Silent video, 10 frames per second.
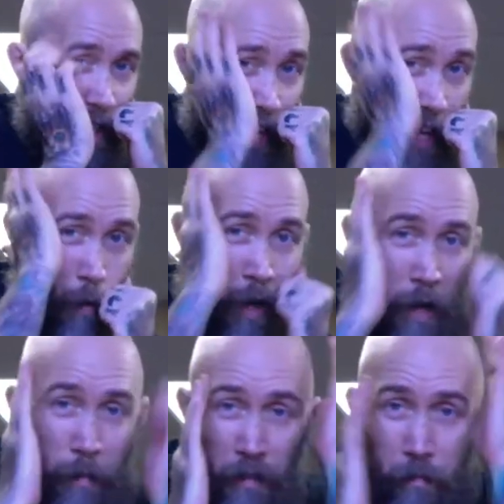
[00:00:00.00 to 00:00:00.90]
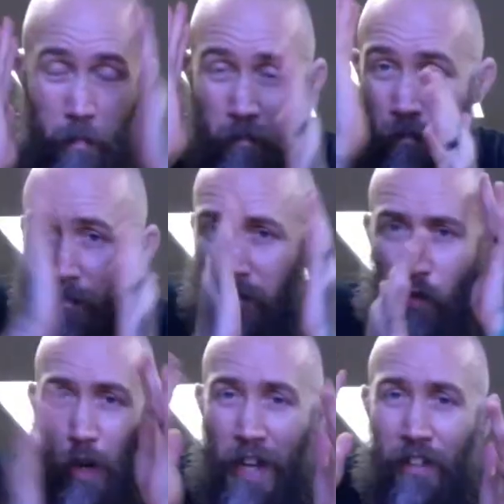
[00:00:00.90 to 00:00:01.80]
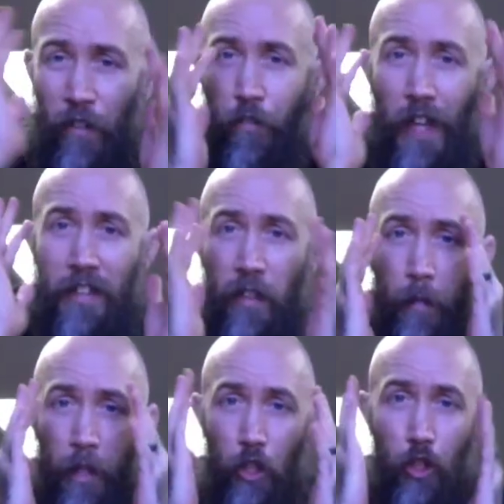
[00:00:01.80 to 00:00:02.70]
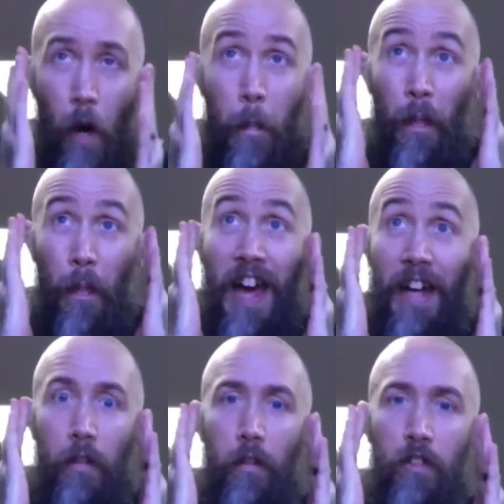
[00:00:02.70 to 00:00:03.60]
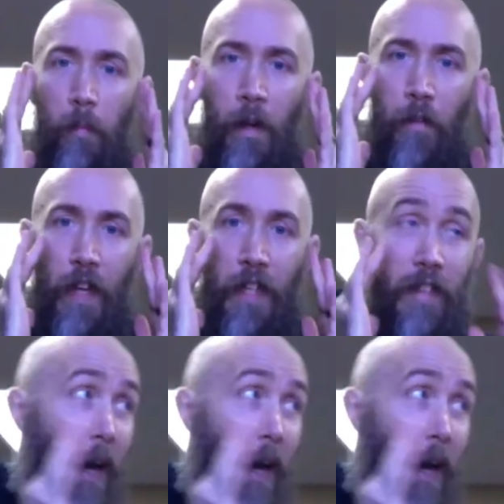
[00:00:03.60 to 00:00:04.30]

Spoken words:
I don't want to be trying to deflect something sharp that close to my face.